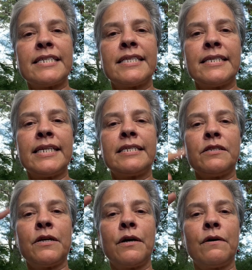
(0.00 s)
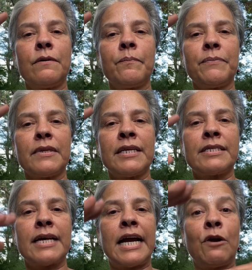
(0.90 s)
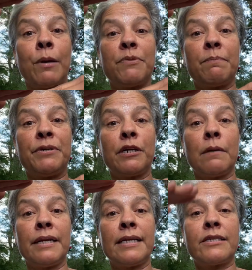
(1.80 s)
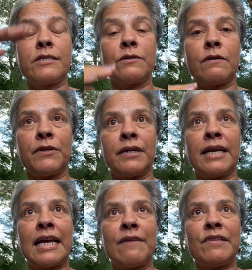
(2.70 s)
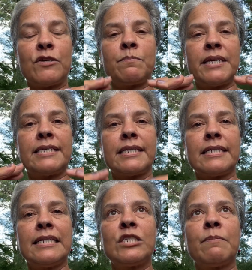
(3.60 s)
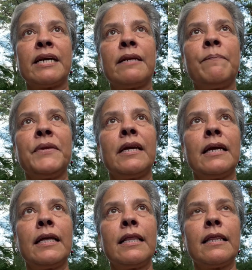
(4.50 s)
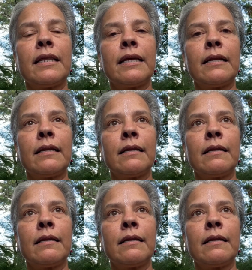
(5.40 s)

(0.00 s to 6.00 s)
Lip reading: The need to know is higher up the pyramid. So if you're not having those basic needs met, then